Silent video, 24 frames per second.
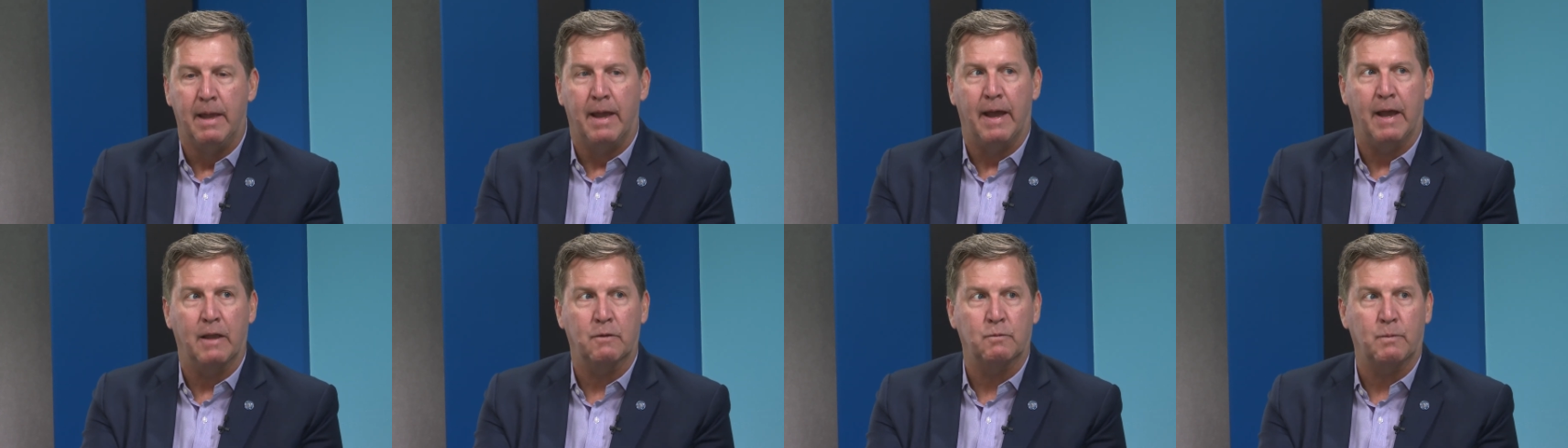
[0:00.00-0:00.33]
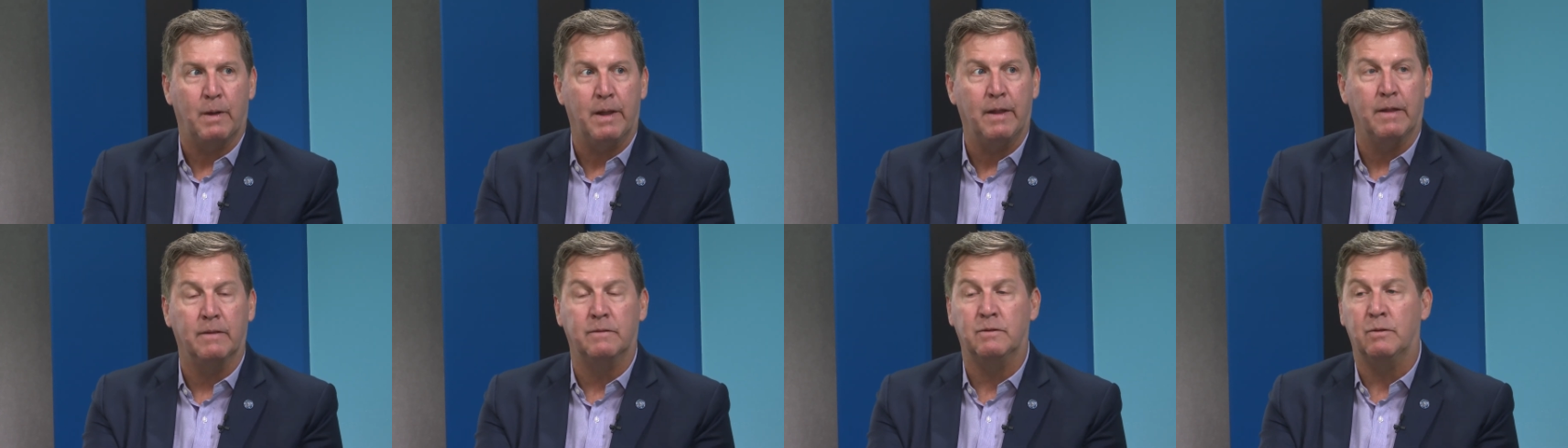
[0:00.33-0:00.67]
as
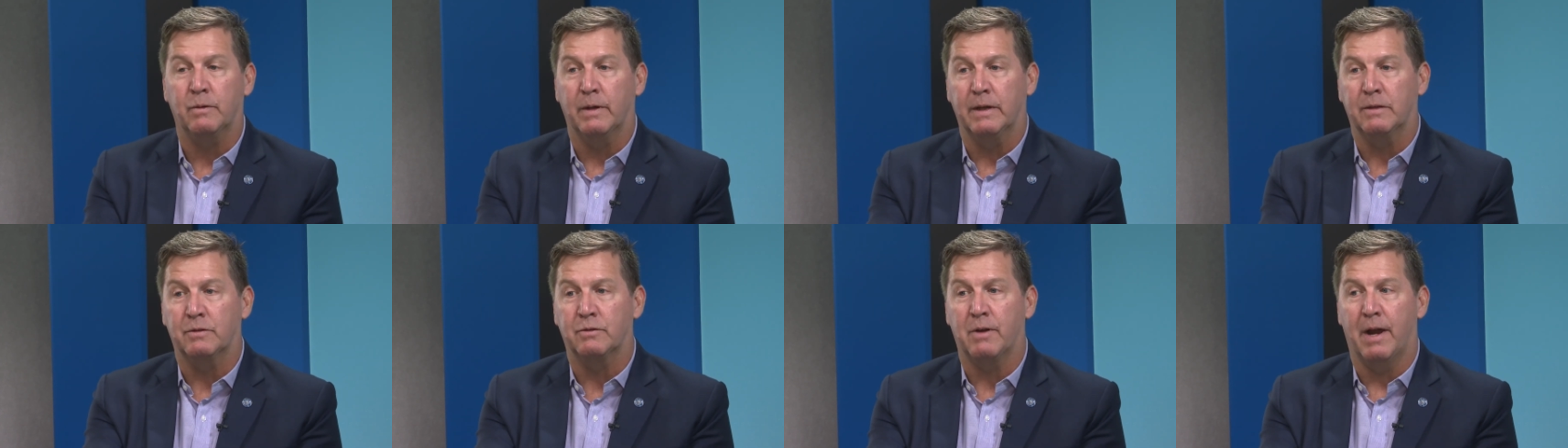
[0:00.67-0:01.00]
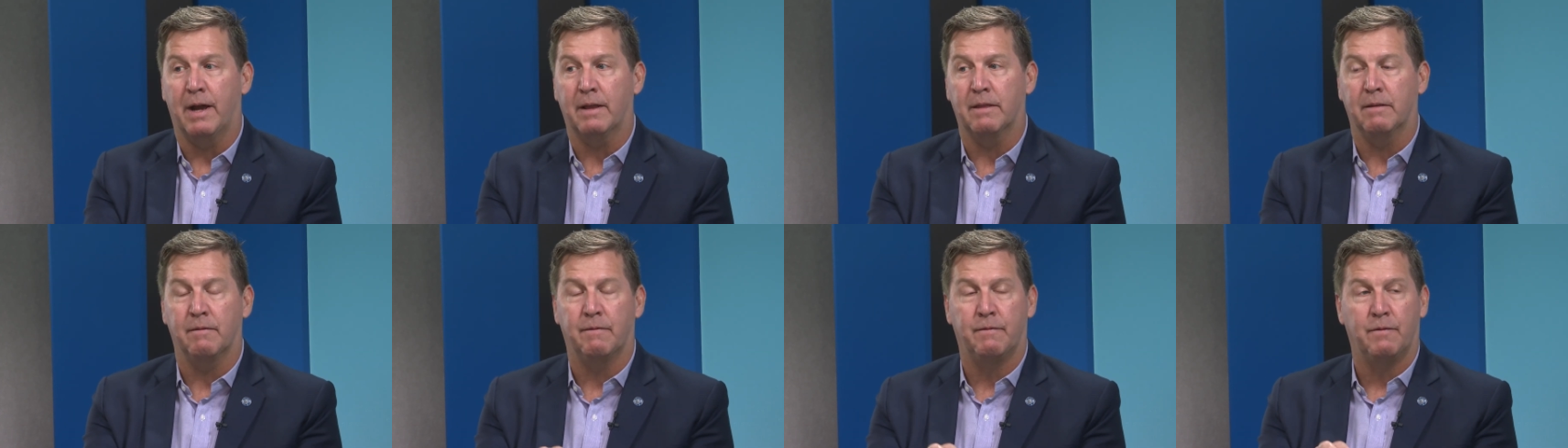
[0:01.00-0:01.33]
well as to
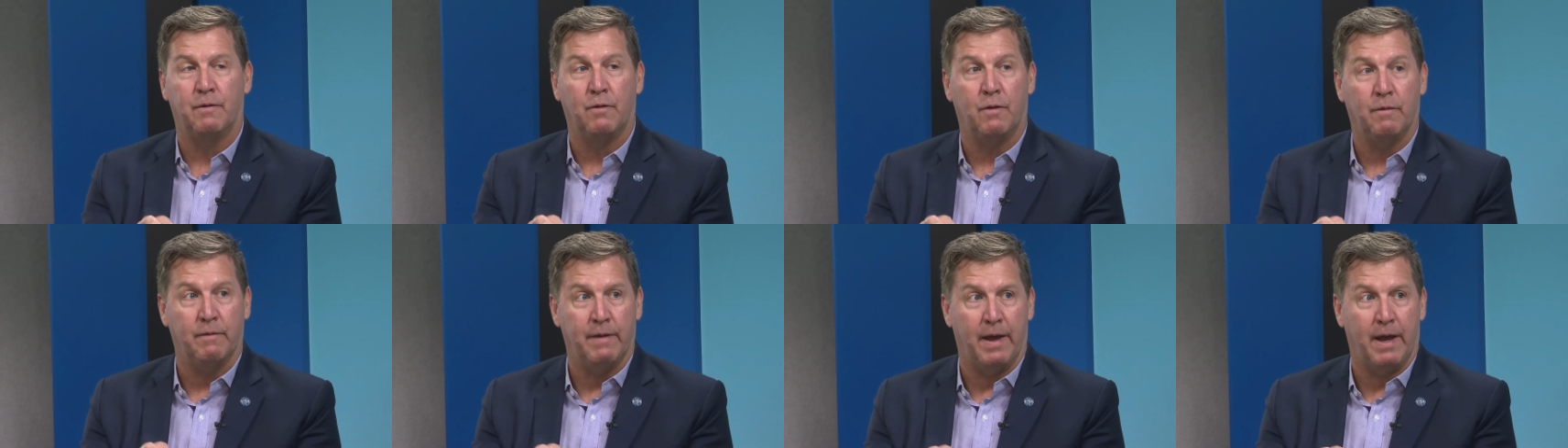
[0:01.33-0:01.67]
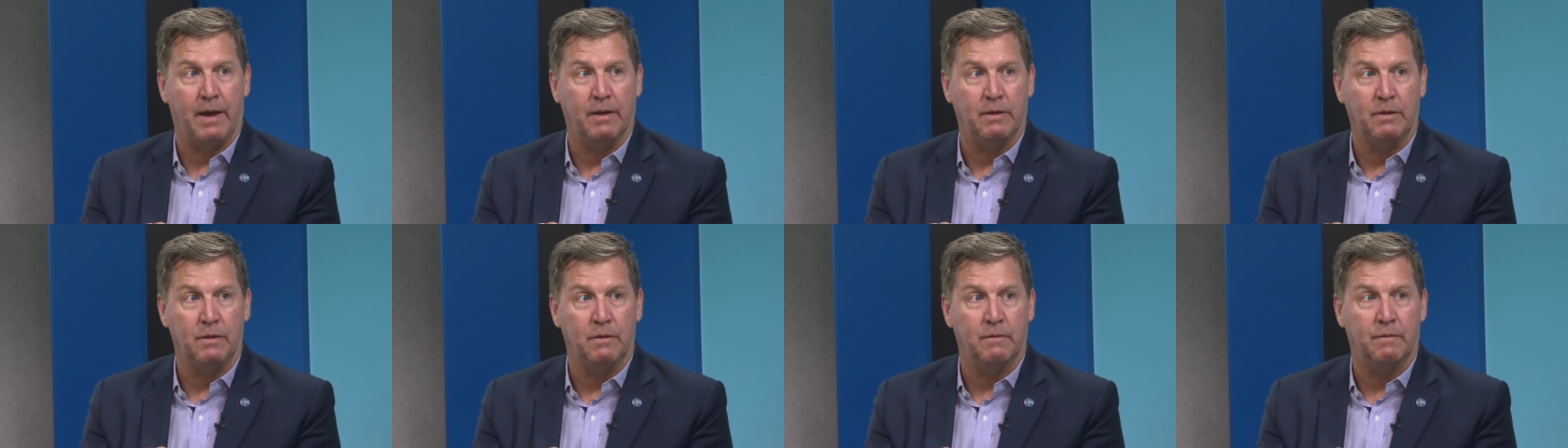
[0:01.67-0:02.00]
extract the full
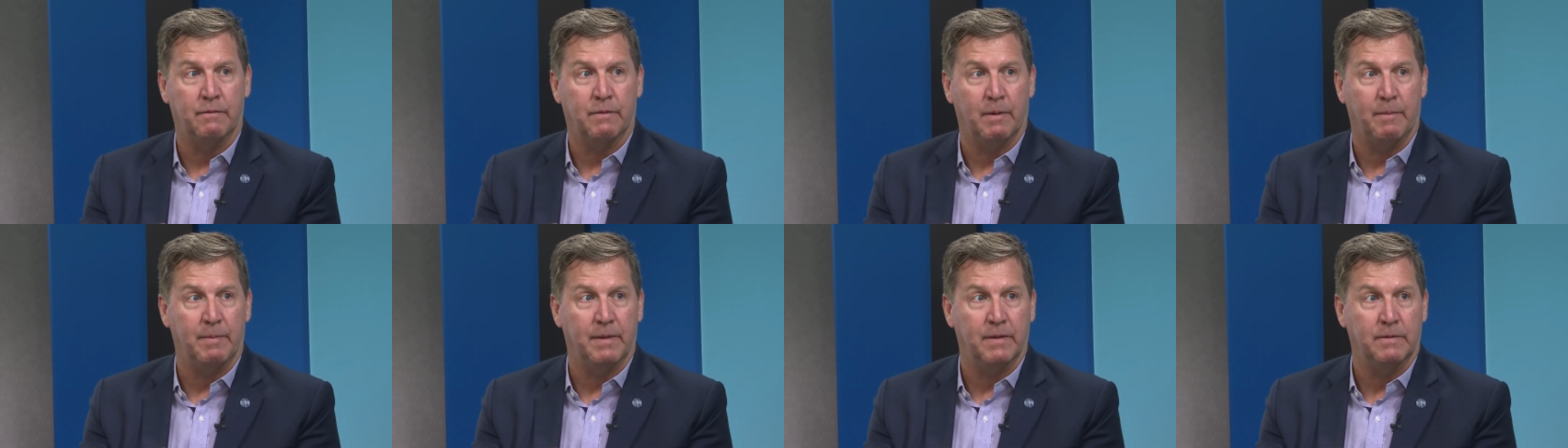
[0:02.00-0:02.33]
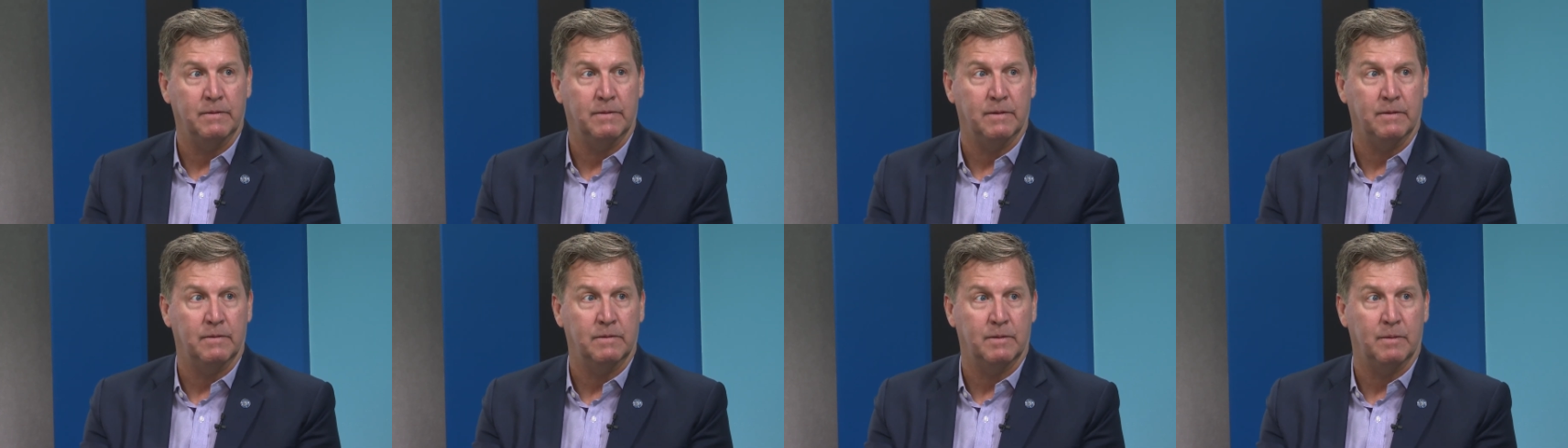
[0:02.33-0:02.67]
value from the
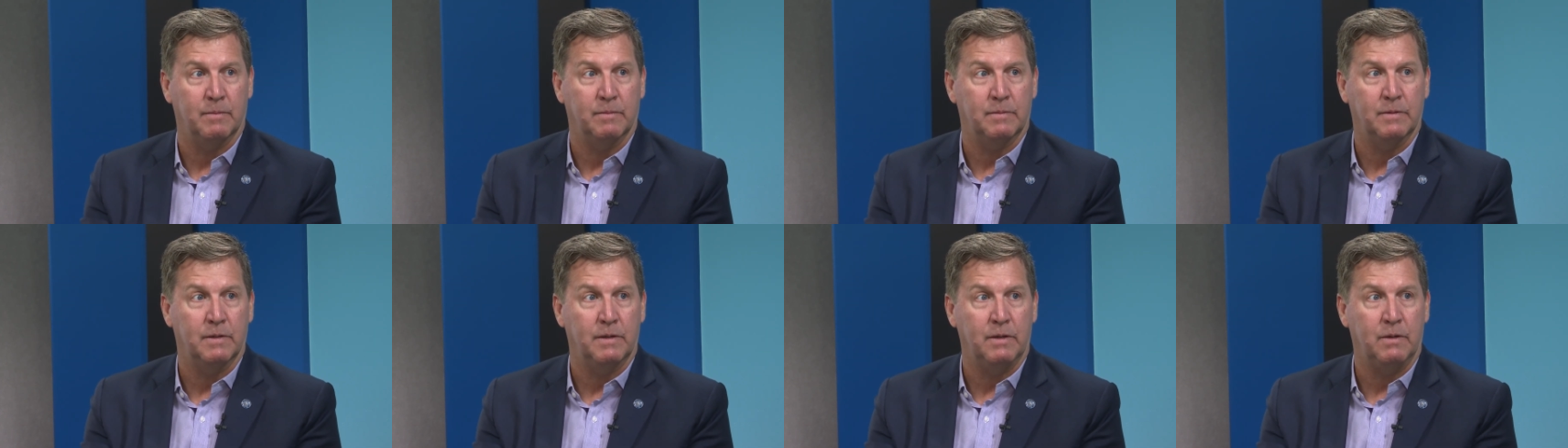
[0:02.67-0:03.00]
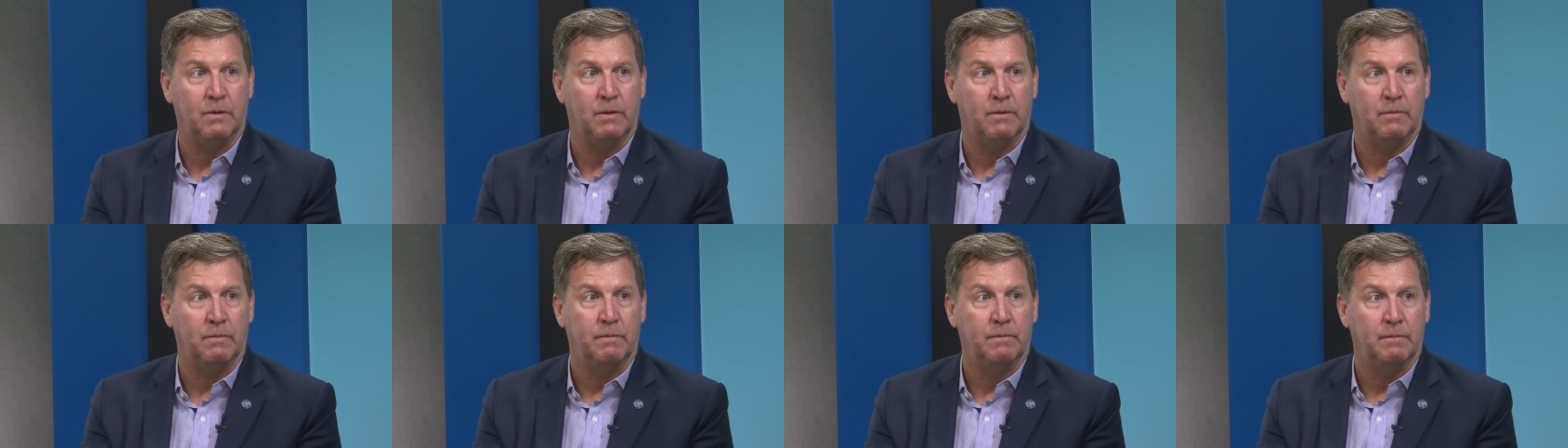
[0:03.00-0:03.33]
systems that
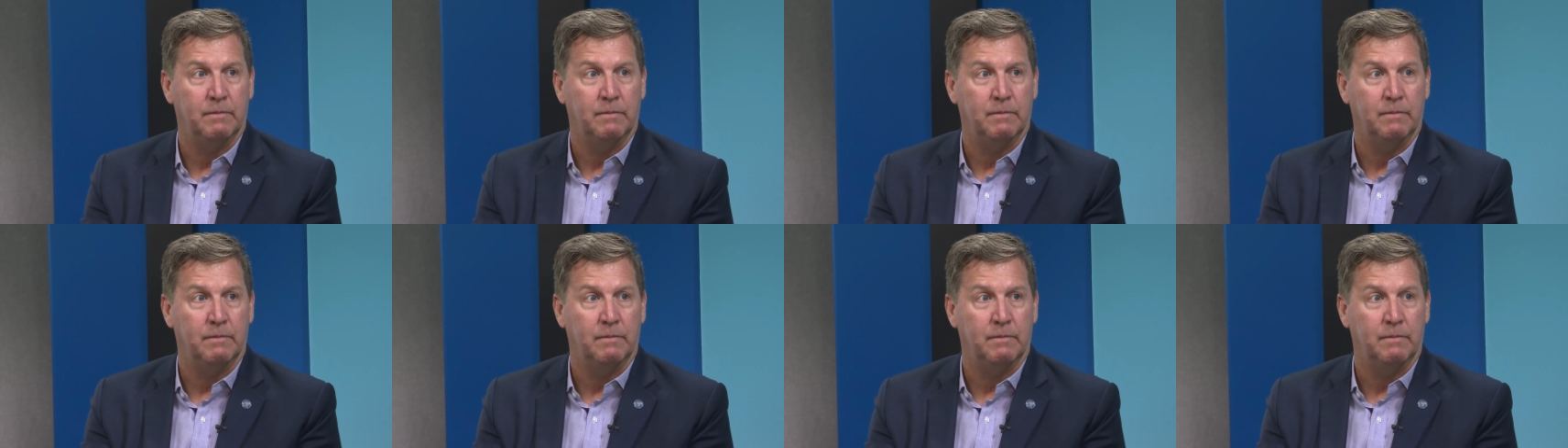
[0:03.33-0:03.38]
you've